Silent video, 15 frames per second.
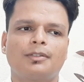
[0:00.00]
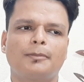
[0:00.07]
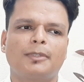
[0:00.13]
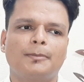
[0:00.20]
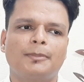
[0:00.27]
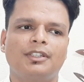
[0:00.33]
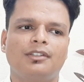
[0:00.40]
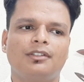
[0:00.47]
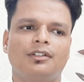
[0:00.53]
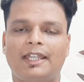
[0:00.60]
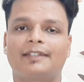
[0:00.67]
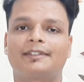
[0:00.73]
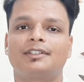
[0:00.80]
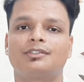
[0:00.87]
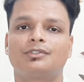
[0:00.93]
maybe
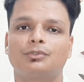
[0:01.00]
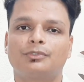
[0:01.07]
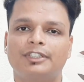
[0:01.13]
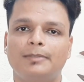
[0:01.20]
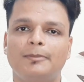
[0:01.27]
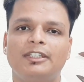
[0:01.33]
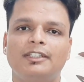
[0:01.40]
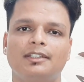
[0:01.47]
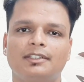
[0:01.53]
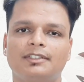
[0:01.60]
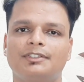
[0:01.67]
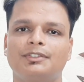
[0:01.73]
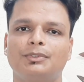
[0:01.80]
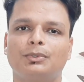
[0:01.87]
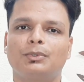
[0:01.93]
access to
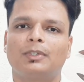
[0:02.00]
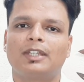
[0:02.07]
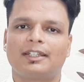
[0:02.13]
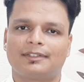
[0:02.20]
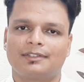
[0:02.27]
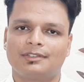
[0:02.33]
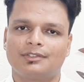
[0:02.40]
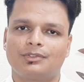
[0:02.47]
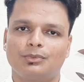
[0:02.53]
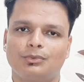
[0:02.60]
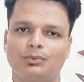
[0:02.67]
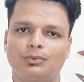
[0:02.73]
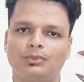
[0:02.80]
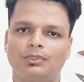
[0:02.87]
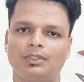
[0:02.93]
CBS, access
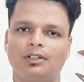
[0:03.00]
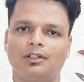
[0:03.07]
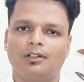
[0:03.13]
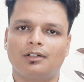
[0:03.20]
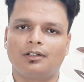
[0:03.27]
to